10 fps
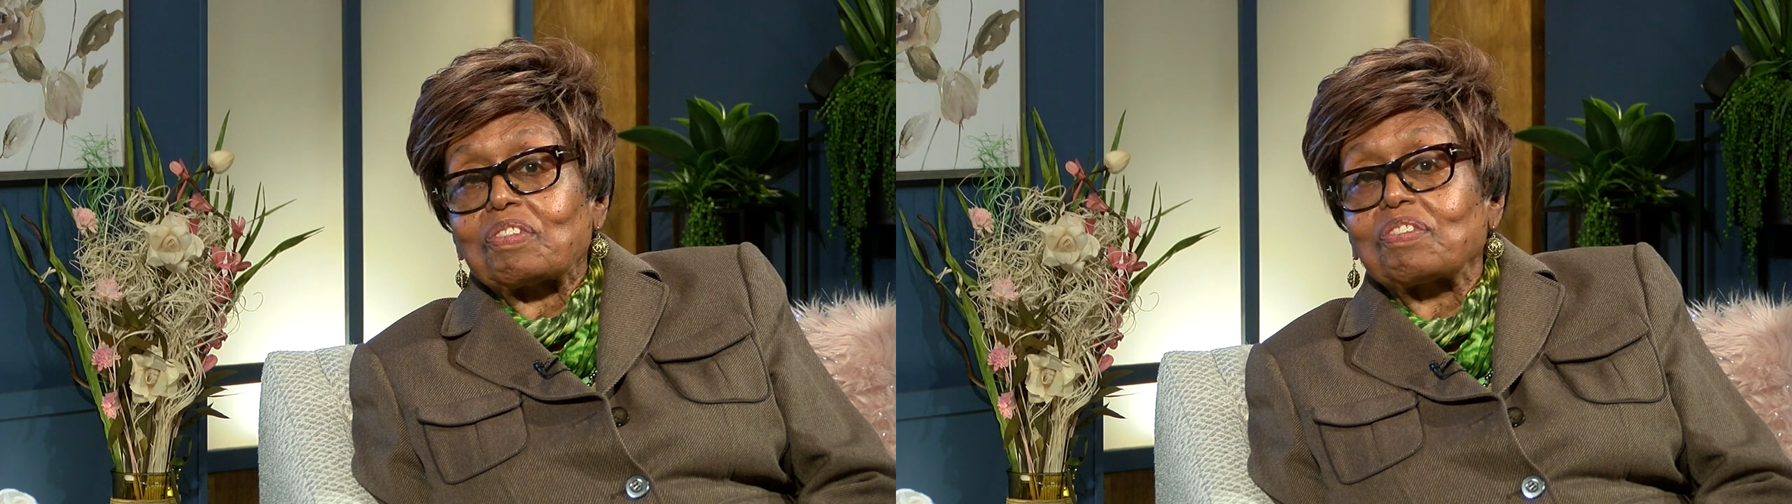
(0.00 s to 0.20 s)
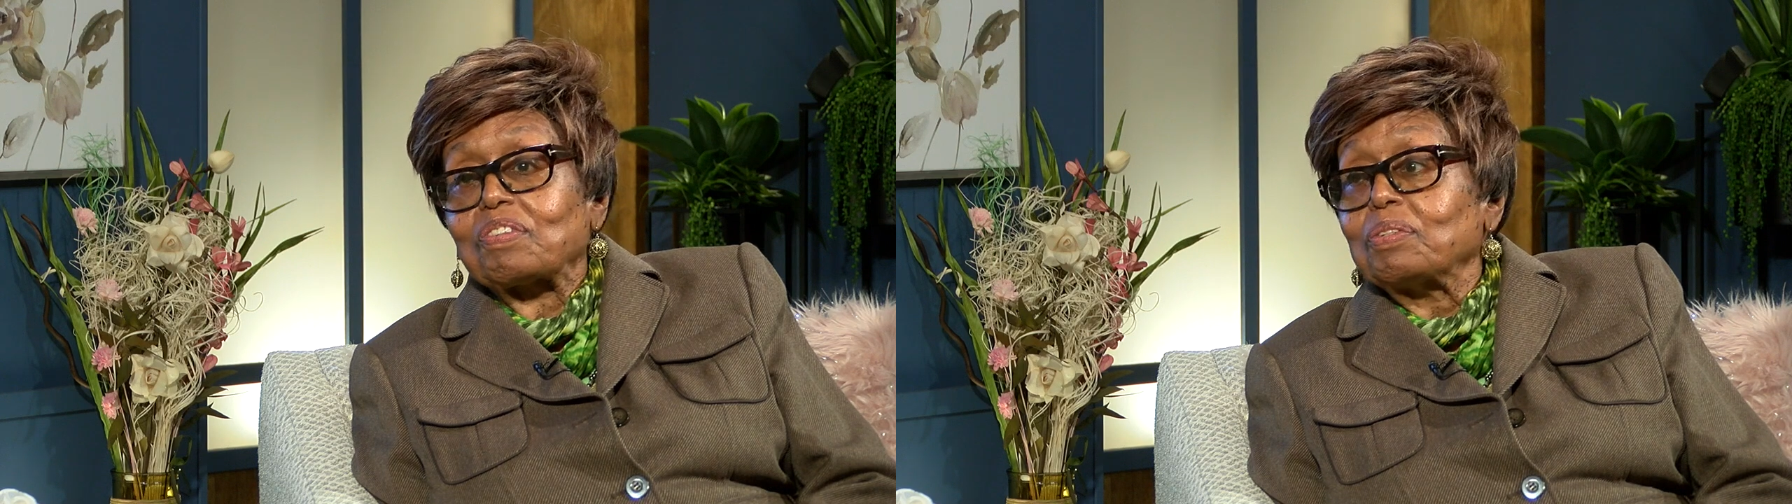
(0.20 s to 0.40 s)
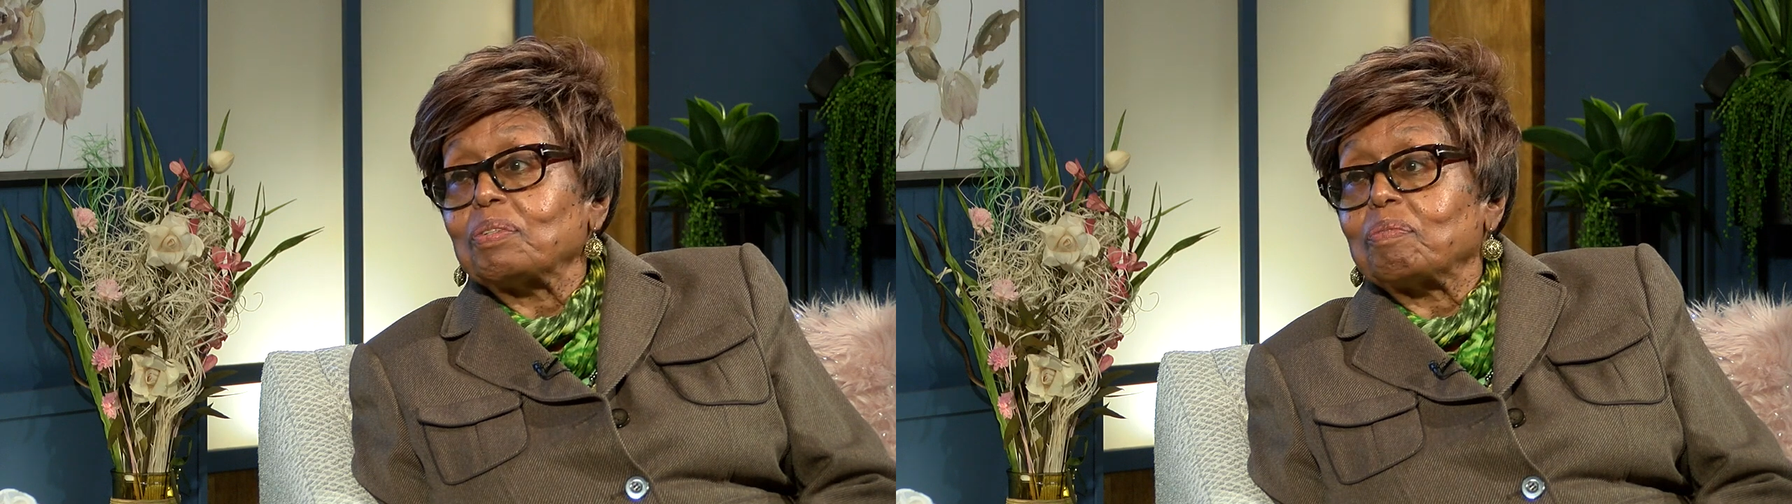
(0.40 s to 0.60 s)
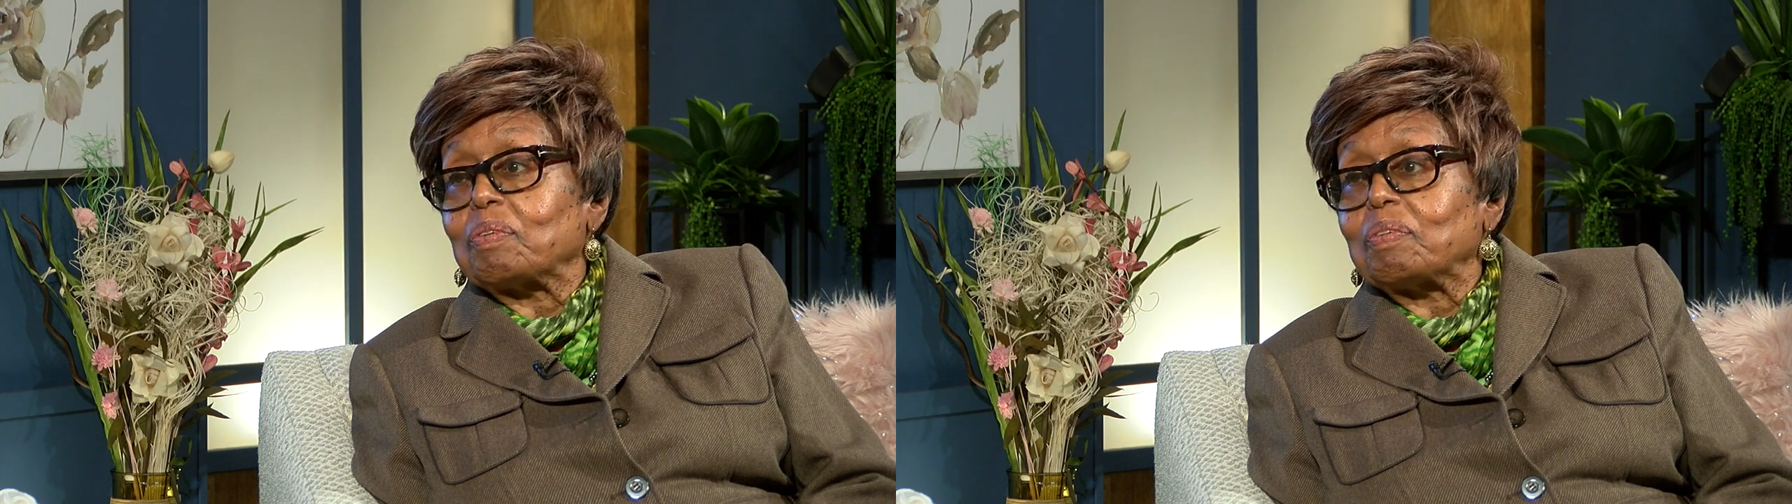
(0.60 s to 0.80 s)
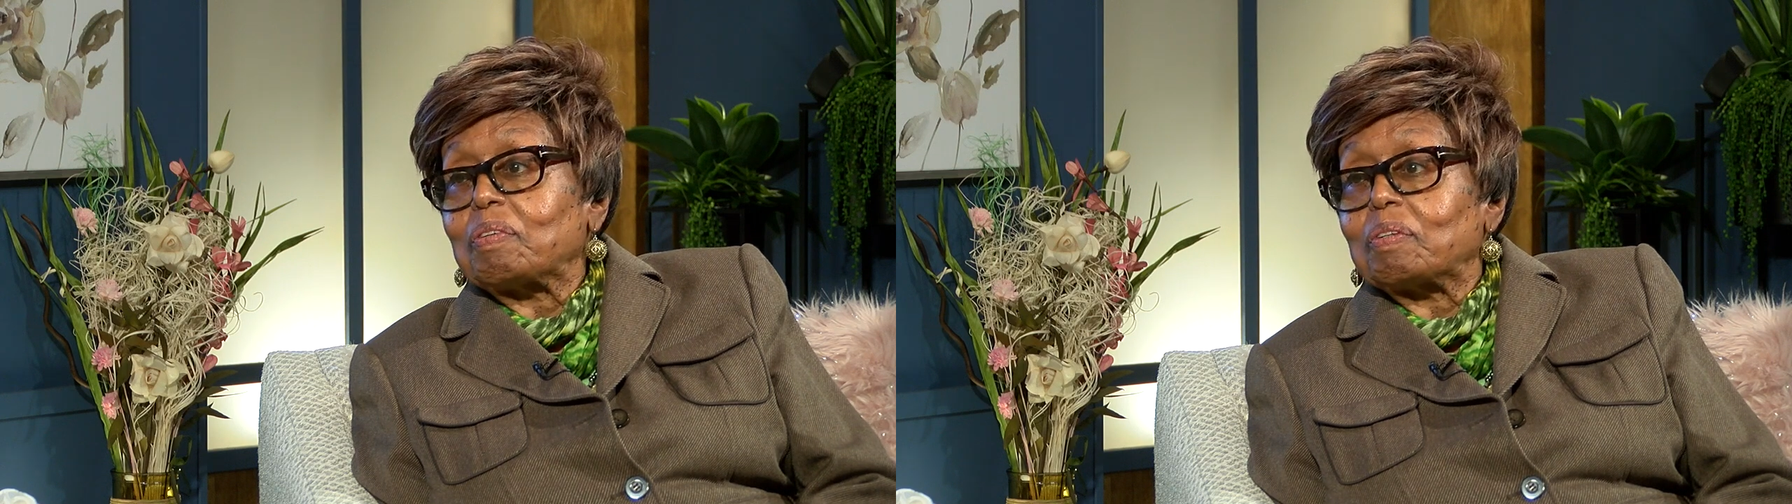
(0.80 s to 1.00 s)
assumed
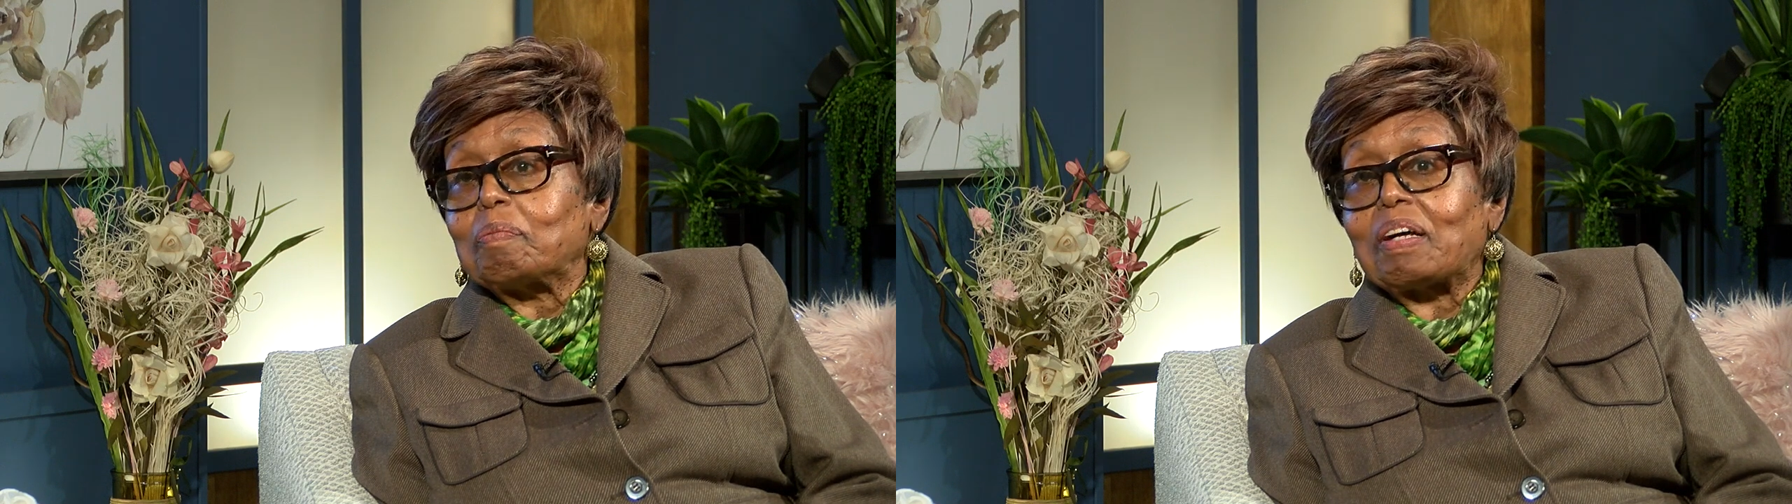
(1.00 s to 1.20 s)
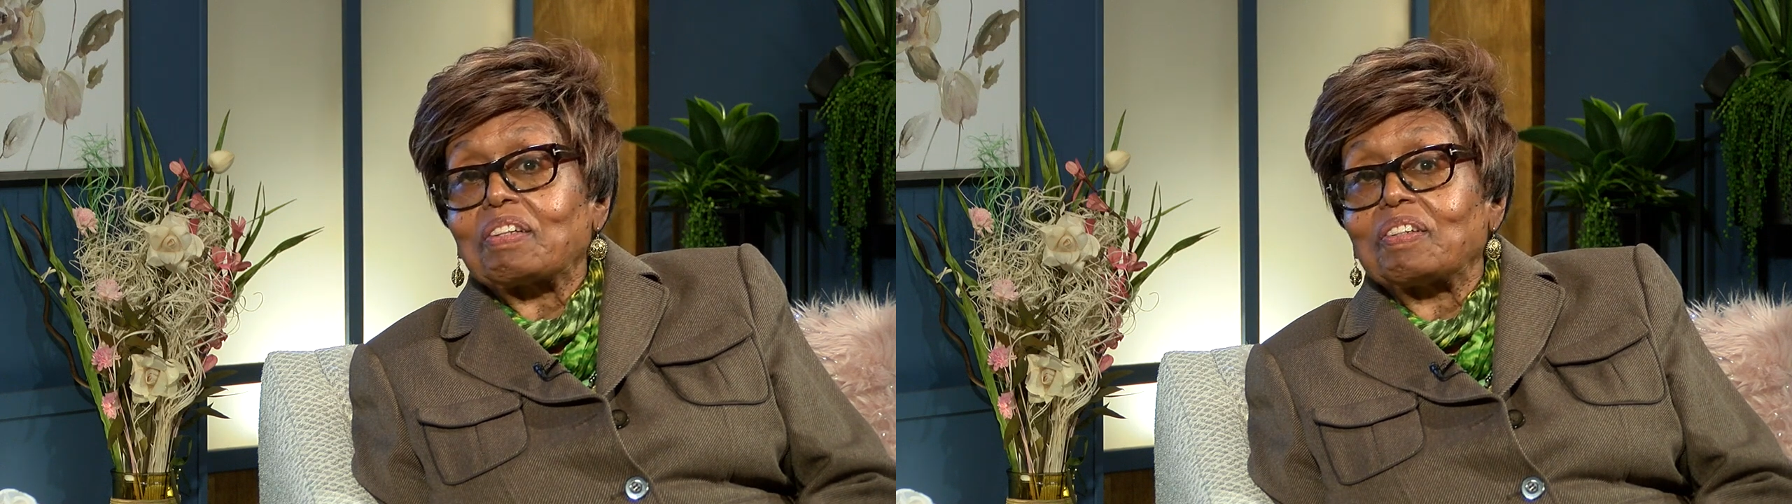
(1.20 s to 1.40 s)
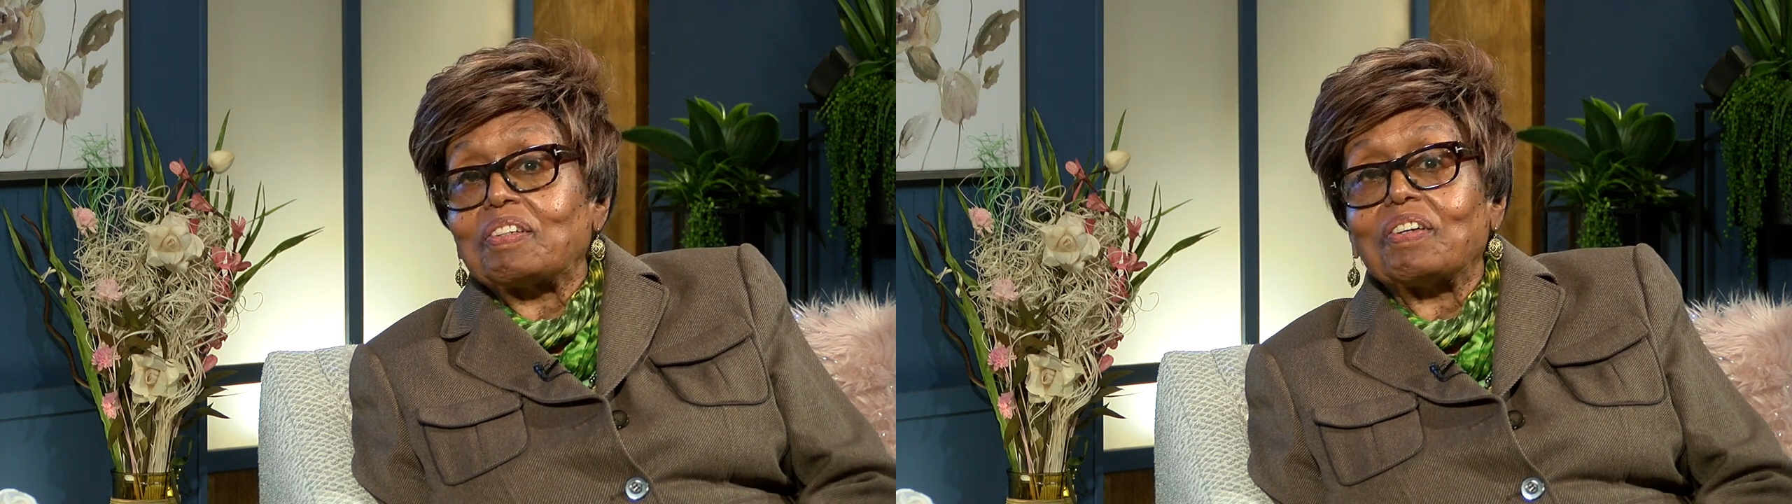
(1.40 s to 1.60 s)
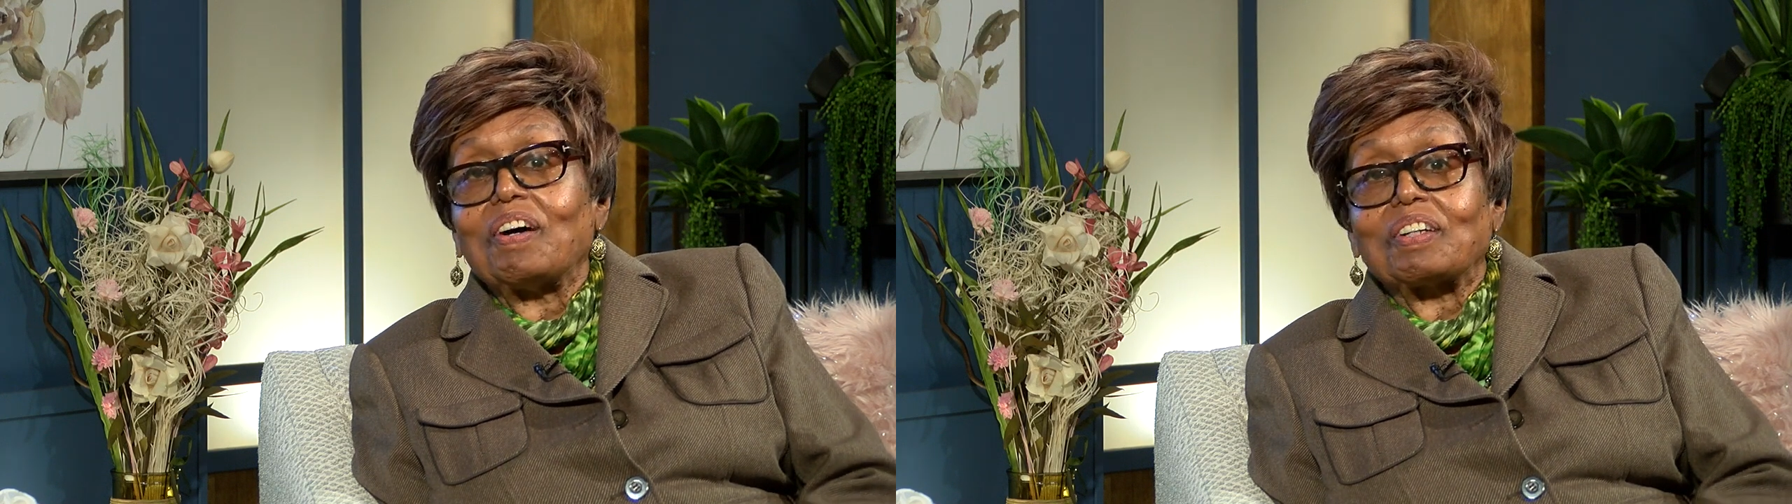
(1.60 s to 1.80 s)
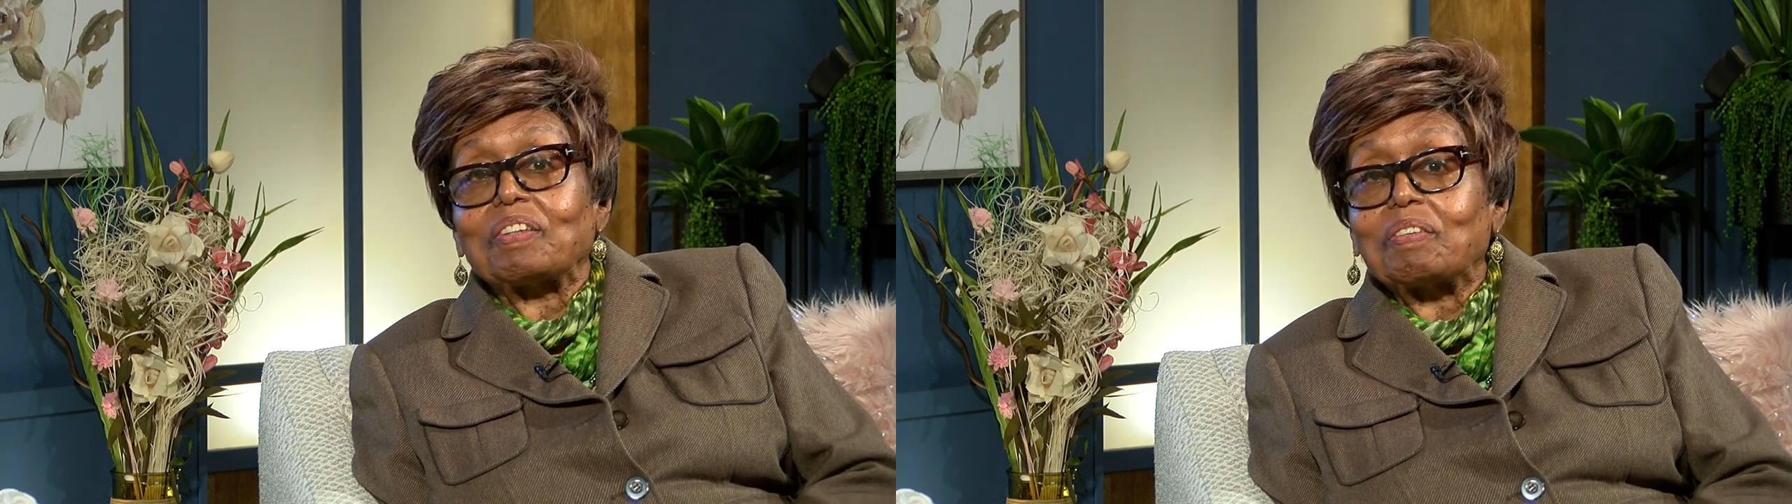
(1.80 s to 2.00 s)
we were mother and daughter.